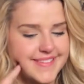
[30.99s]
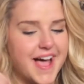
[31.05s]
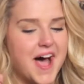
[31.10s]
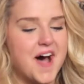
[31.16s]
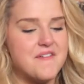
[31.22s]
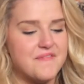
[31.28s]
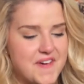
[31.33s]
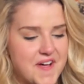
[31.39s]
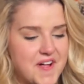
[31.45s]

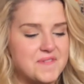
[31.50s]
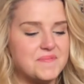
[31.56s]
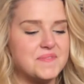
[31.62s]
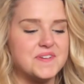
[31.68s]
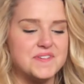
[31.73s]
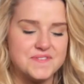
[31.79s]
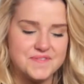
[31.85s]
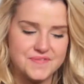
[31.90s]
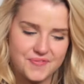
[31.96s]

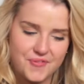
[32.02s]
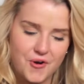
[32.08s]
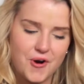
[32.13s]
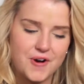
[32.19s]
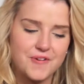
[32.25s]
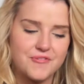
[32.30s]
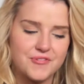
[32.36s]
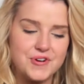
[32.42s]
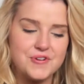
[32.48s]
Available in
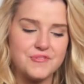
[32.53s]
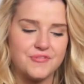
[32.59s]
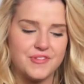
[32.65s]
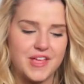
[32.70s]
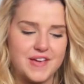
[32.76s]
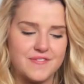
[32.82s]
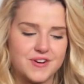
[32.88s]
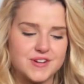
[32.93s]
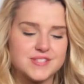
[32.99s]
4 fruit
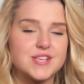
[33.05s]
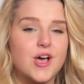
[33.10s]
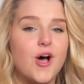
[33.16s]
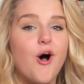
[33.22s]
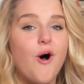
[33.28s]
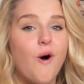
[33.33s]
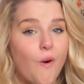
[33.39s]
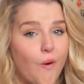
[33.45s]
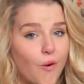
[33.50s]
flavors:
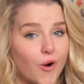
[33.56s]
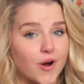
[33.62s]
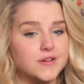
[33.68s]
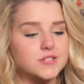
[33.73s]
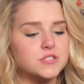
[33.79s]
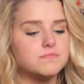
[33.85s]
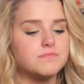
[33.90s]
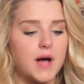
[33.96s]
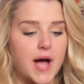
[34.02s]

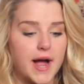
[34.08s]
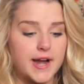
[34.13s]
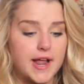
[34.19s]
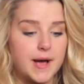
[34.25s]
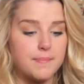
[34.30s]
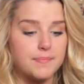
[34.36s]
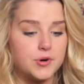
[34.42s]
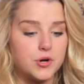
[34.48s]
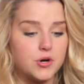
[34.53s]
orange,
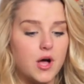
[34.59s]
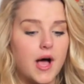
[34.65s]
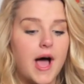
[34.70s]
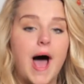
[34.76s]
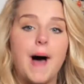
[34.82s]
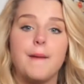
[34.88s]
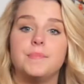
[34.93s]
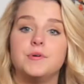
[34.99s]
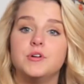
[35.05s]
pineapple,
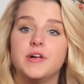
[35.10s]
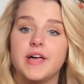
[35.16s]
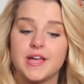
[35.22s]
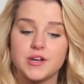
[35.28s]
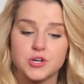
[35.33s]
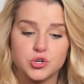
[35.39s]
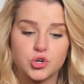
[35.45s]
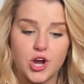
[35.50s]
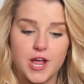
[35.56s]
apple,
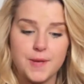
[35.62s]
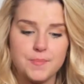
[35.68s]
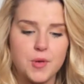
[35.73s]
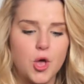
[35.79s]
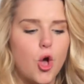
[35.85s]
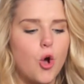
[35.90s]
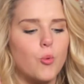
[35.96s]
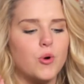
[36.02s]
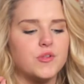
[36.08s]
and grape,
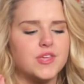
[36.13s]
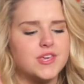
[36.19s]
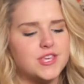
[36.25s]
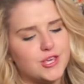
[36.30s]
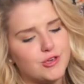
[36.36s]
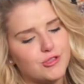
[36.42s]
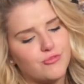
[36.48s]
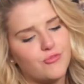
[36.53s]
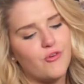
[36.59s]
with a
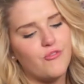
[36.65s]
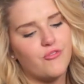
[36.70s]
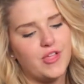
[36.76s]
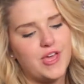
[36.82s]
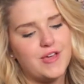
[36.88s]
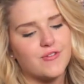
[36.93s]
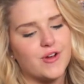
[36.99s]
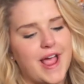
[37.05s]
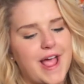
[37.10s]
youthful
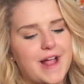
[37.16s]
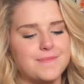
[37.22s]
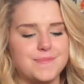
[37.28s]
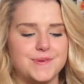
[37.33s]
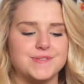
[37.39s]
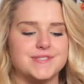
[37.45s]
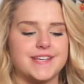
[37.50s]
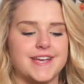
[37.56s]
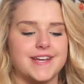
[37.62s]
flavor and
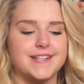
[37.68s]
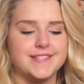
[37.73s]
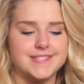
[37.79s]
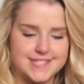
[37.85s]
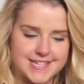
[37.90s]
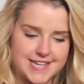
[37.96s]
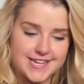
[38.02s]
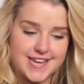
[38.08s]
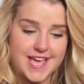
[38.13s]
music in its
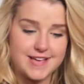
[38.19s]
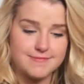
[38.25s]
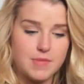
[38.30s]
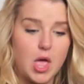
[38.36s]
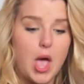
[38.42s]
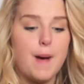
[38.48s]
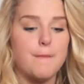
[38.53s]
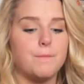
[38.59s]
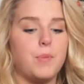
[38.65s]
DNA.
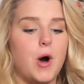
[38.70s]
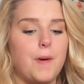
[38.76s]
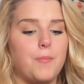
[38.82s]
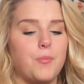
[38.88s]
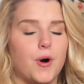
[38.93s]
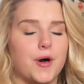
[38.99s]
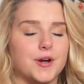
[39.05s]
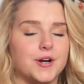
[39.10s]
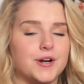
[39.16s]

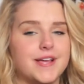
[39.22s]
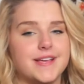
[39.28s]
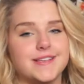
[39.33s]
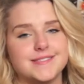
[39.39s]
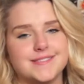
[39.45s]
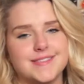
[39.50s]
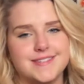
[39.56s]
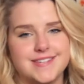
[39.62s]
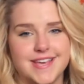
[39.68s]
POPwater
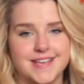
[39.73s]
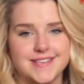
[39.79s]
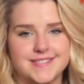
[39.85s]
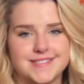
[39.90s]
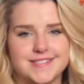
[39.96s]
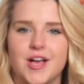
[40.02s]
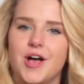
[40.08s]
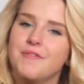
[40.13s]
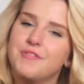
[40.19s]
is the
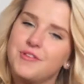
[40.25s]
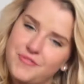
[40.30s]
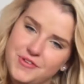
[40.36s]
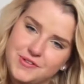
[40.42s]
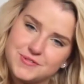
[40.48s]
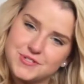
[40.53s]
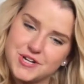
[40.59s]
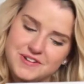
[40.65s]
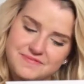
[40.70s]
taste of the
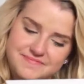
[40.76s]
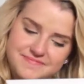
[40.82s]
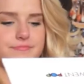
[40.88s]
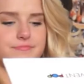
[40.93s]
future.